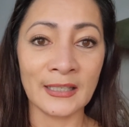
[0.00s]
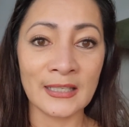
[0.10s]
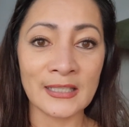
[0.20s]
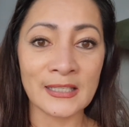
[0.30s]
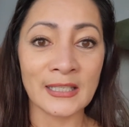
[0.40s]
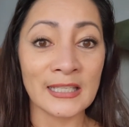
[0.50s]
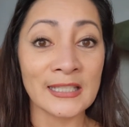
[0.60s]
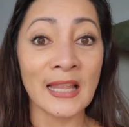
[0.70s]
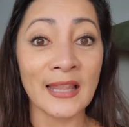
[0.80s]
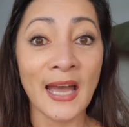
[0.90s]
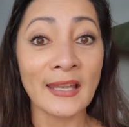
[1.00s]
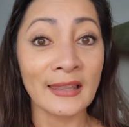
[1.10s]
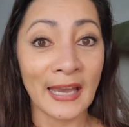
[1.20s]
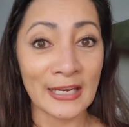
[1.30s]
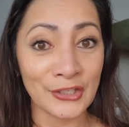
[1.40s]
it's a lot
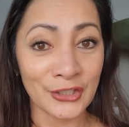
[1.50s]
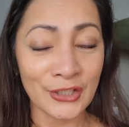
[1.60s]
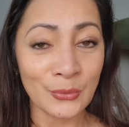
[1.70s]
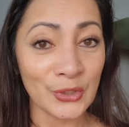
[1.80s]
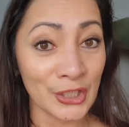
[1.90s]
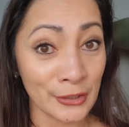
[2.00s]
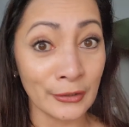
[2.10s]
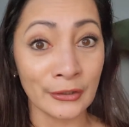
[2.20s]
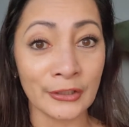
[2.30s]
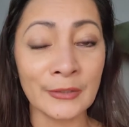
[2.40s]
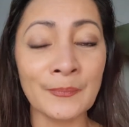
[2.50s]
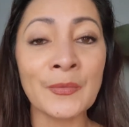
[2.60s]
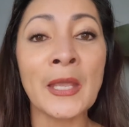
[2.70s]
lighter, which is good,